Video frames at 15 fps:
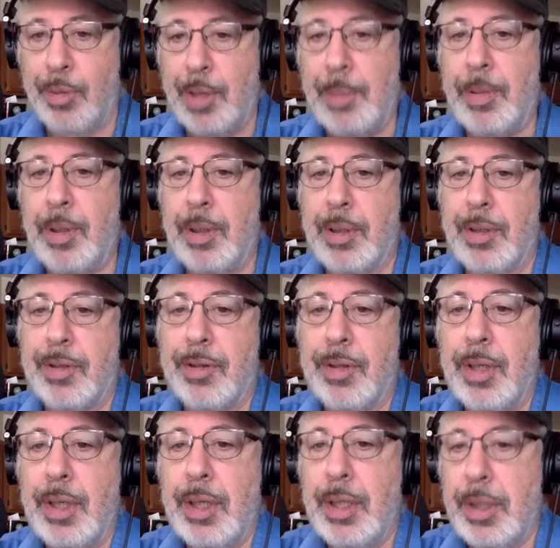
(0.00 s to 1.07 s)
three
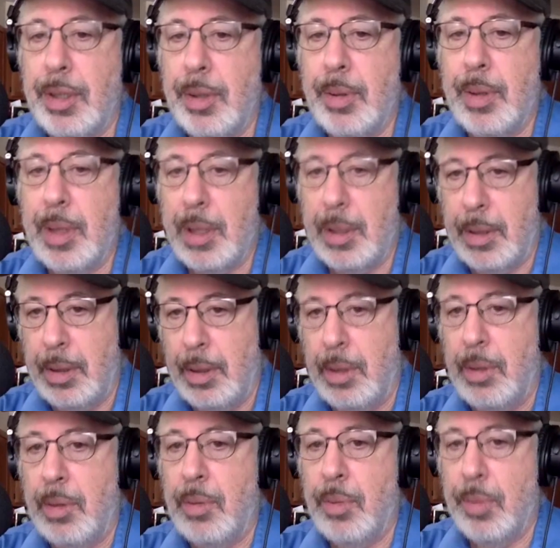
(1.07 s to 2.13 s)
books you can
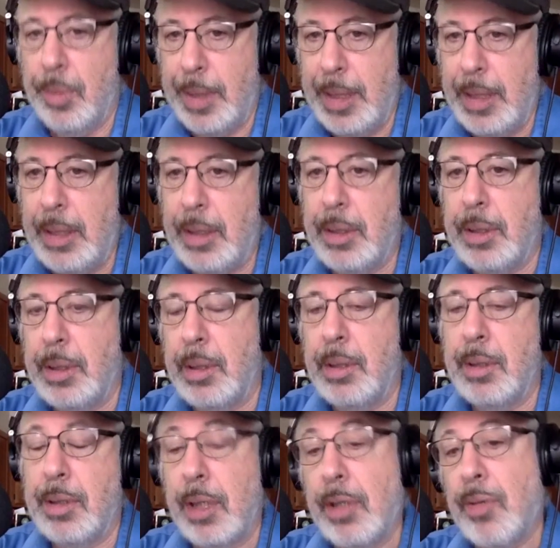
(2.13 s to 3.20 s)
read
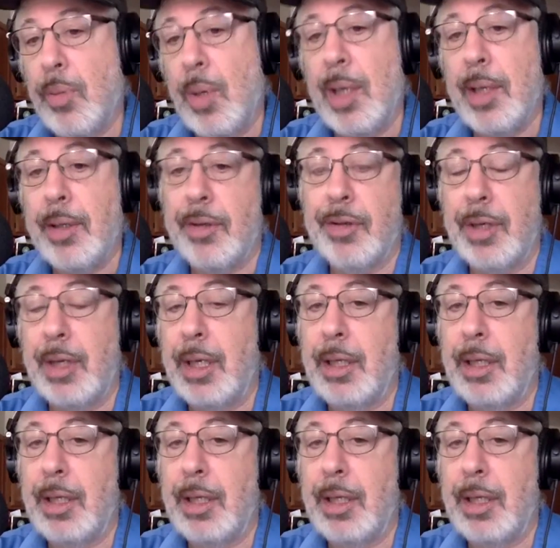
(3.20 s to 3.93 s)
just once.